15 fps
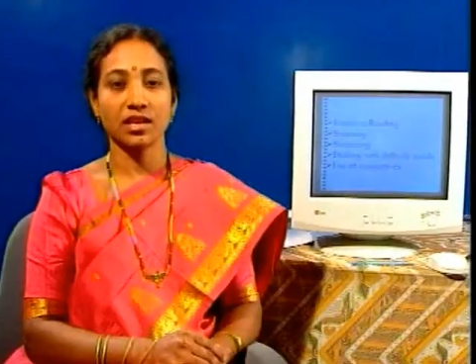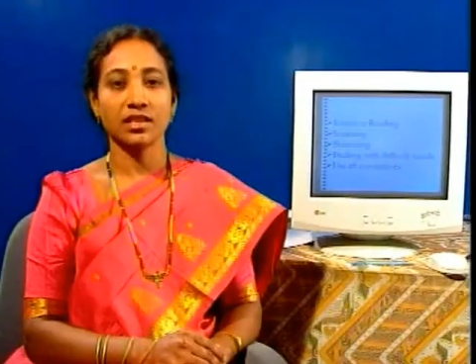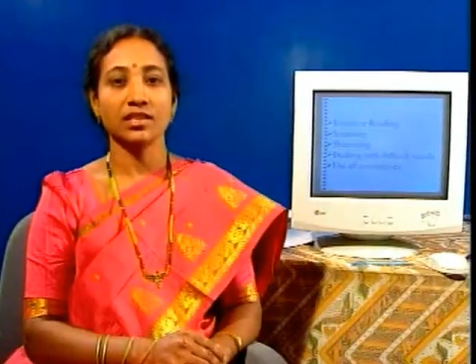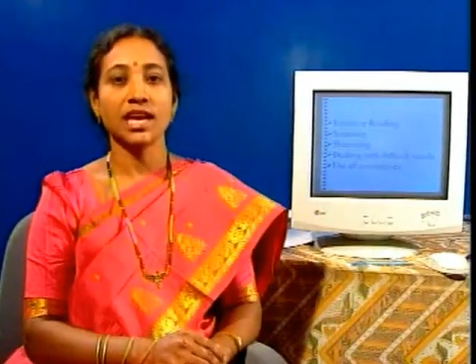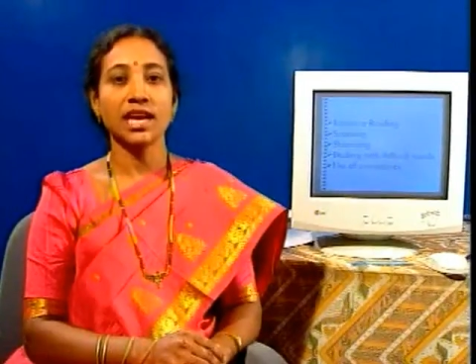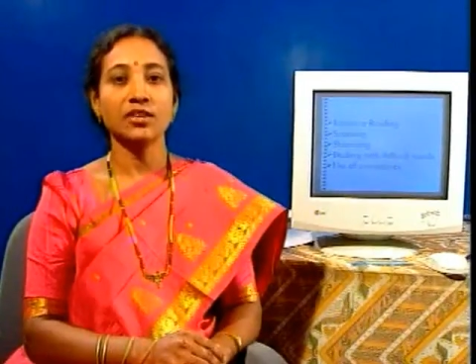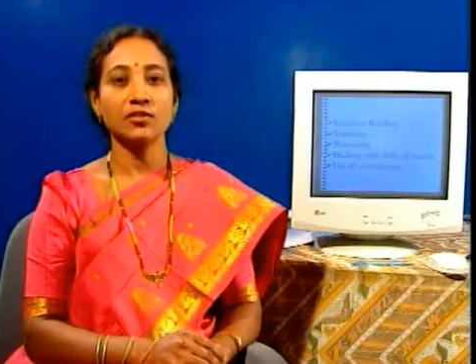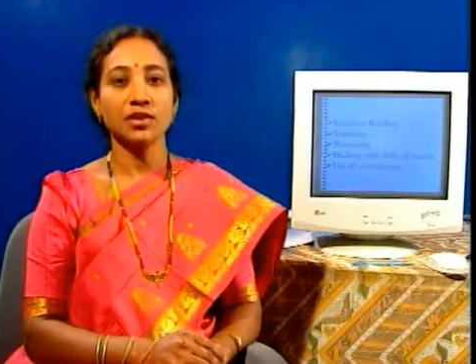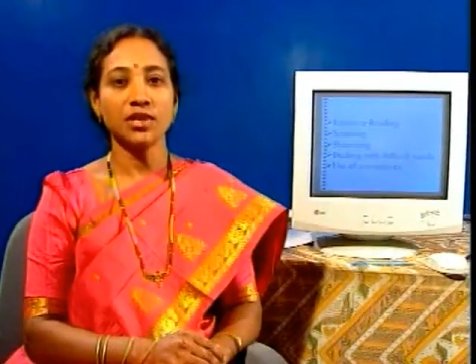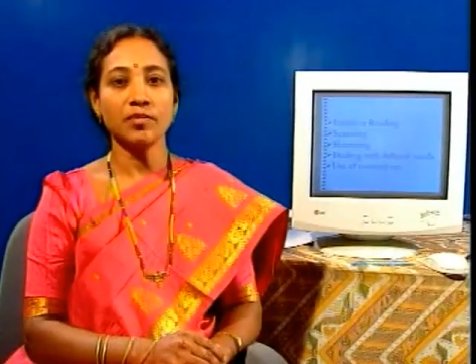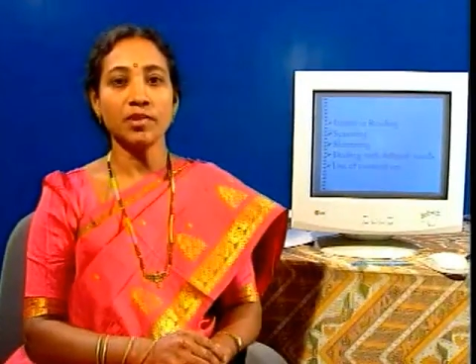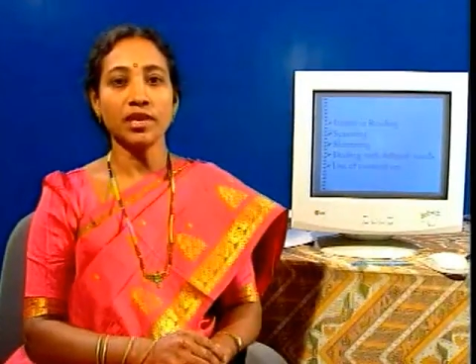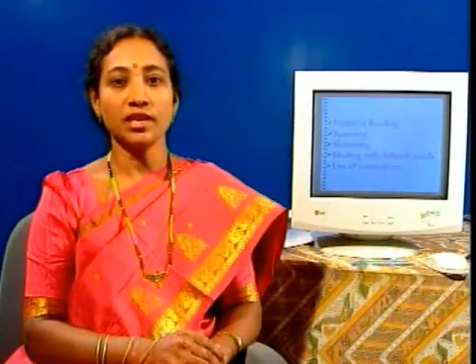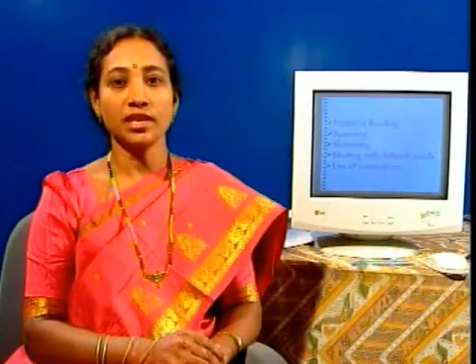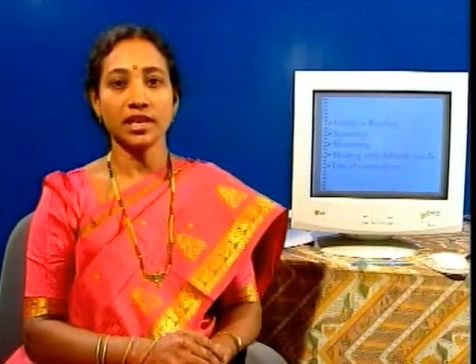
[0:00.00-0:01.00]
that will
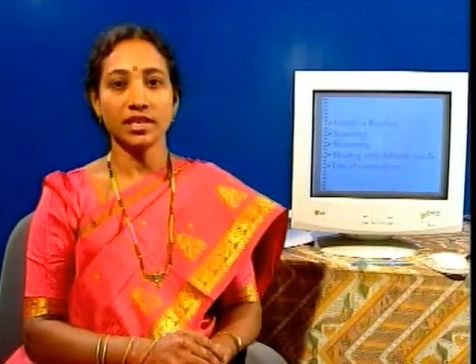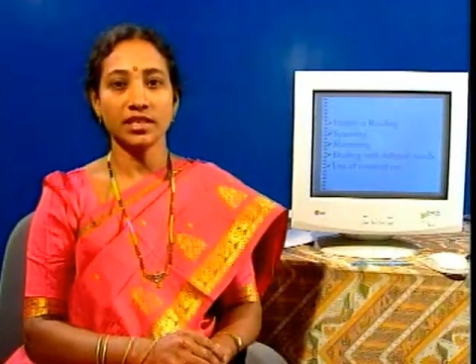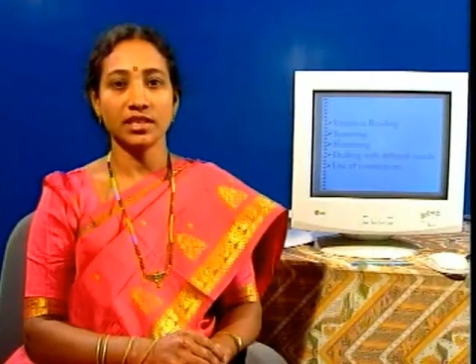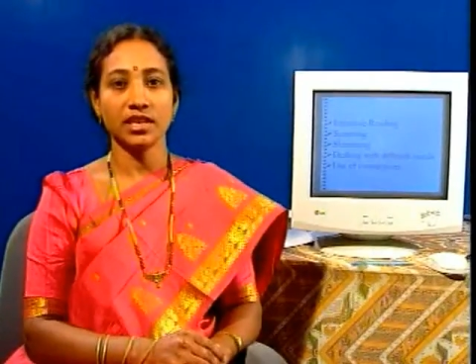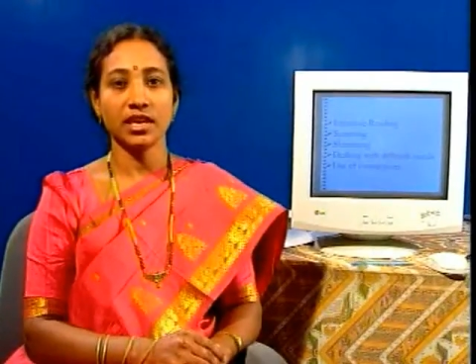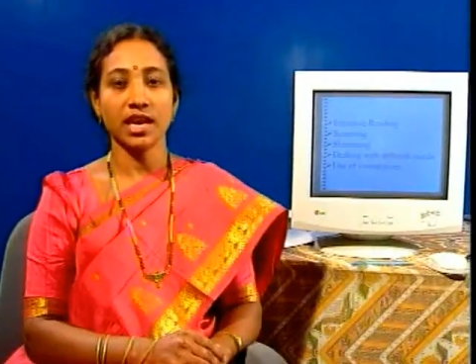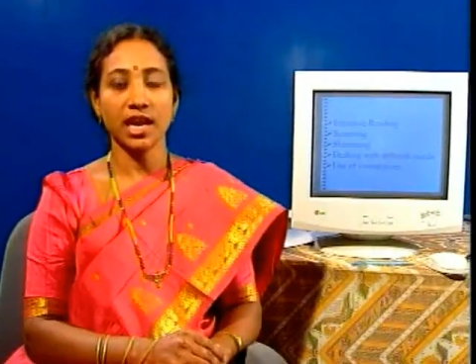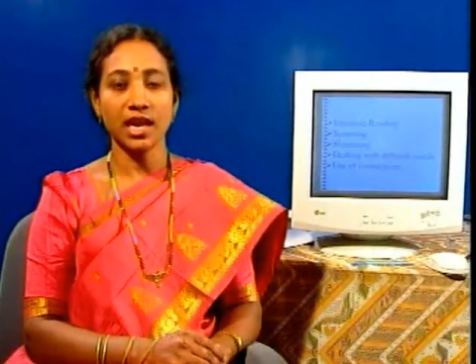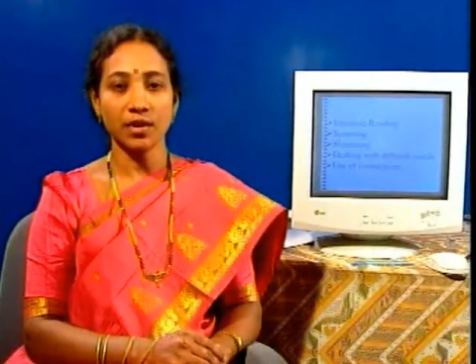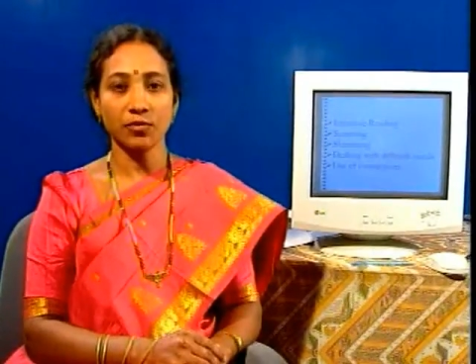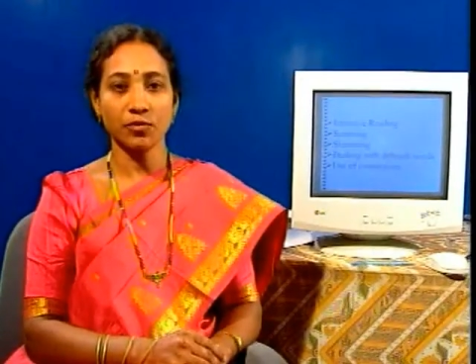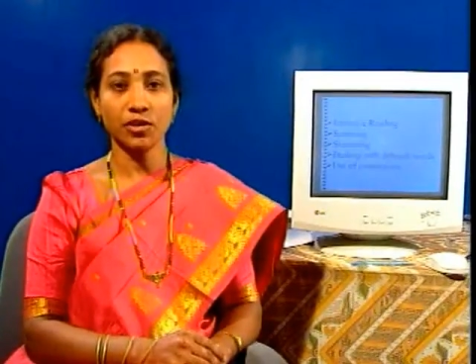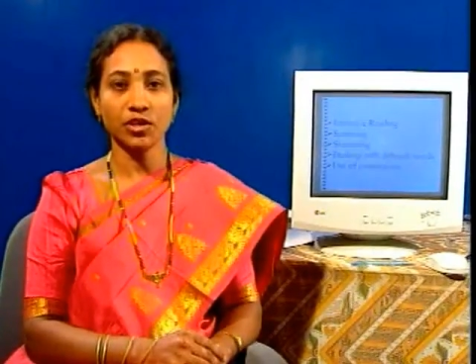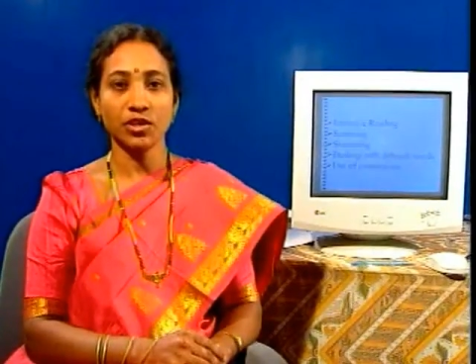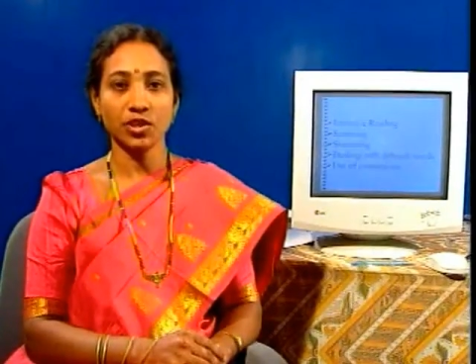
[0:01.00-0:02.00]
be later
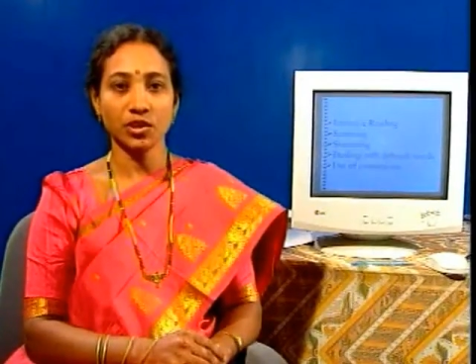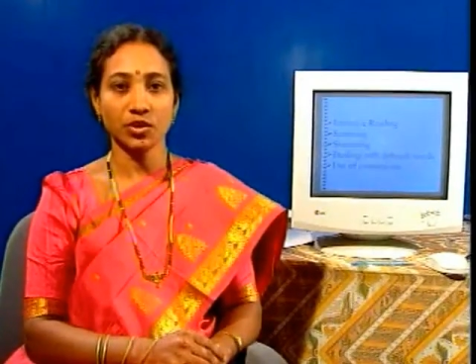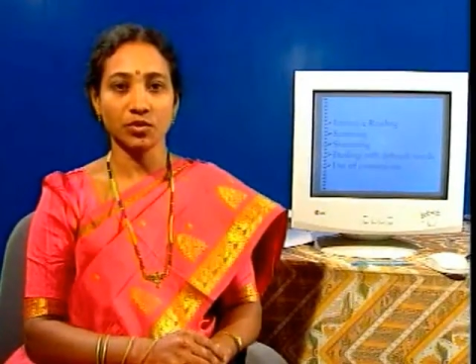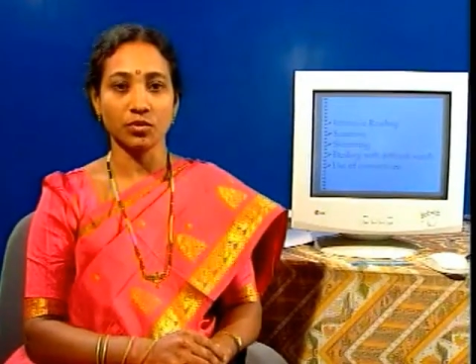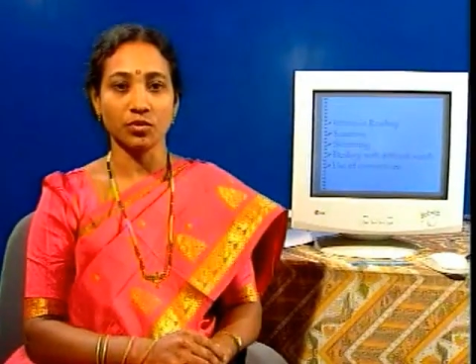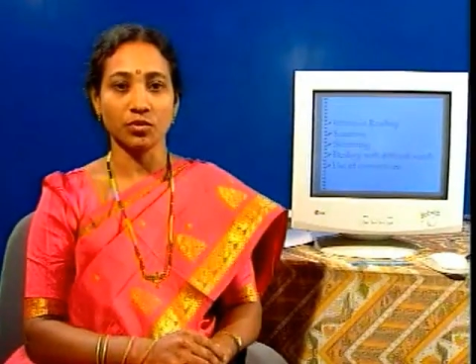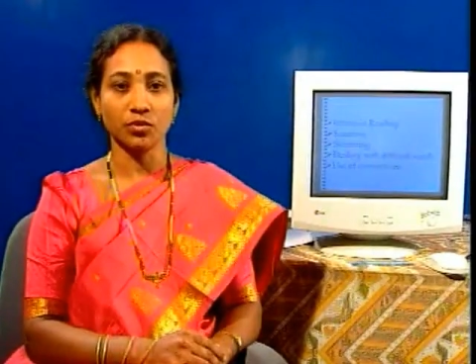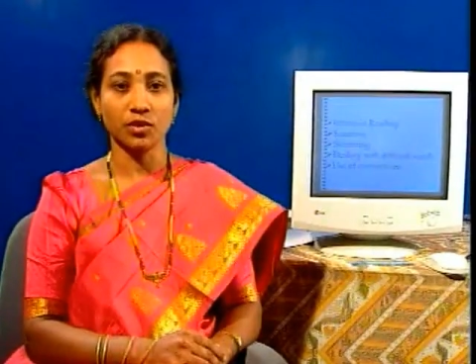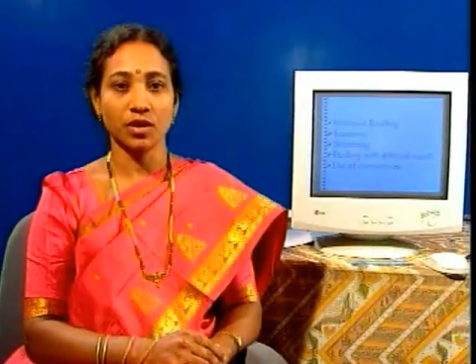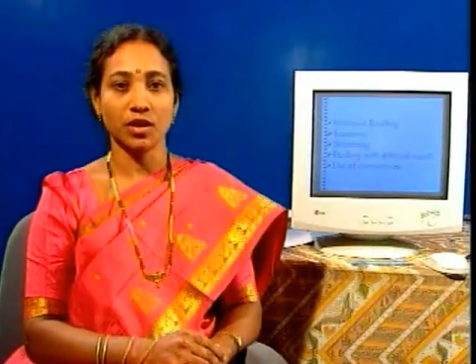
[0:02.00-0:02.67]
helpful to you